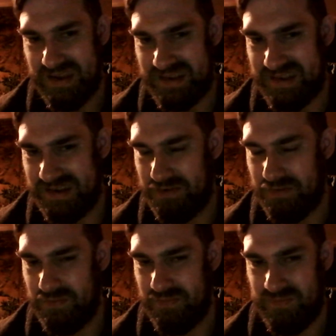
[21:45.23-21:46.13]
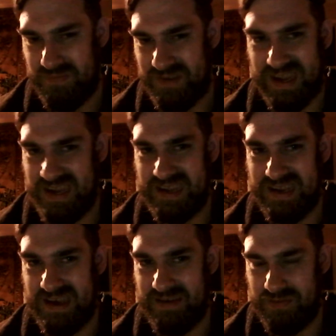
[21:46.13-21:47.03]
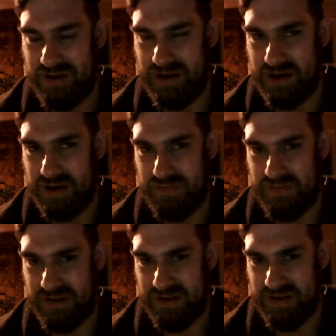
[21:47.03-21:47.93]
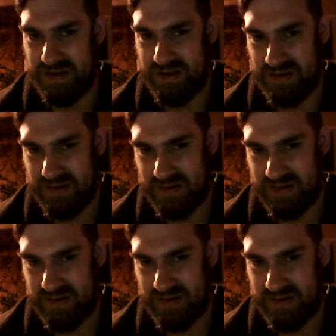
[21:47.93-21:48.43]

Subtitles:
still taking that wrath, and